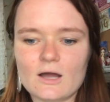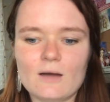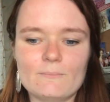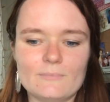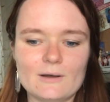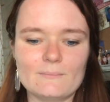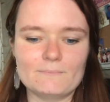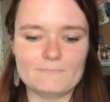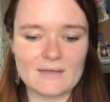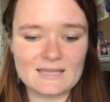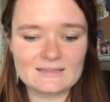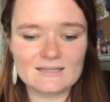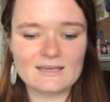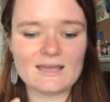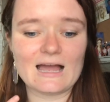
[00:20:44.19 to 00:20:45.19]
um, but
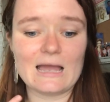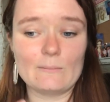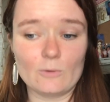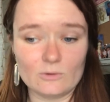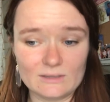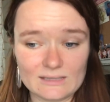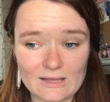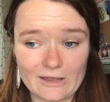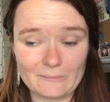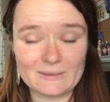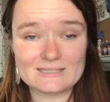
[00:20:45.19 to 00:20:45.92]
mainly I'm only allowing